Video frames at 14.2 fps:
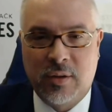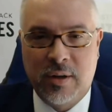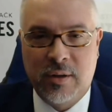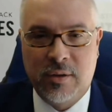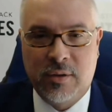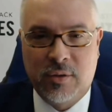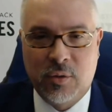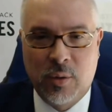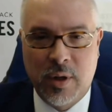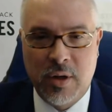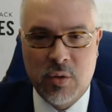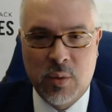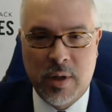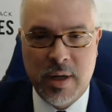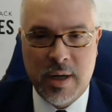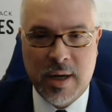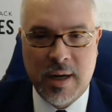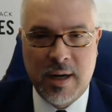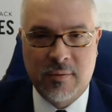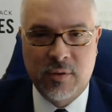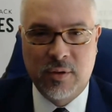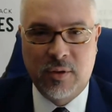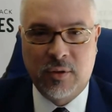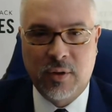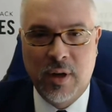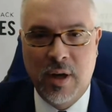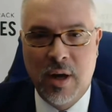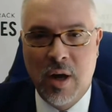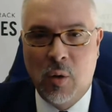Cities 2020 conference,